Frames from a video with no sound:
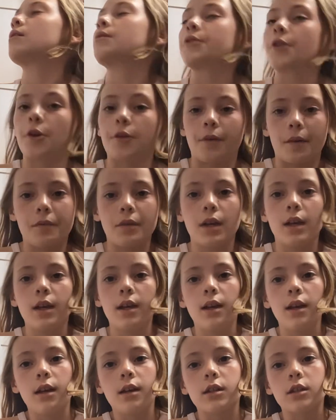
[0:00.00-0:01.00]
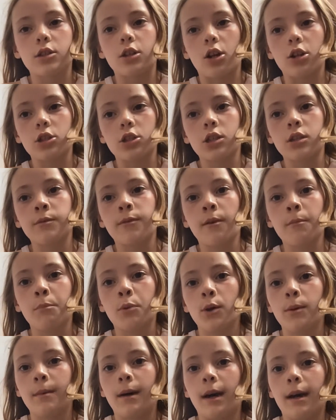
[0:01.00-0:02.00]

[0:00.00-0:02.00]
35. Because hers is from Puma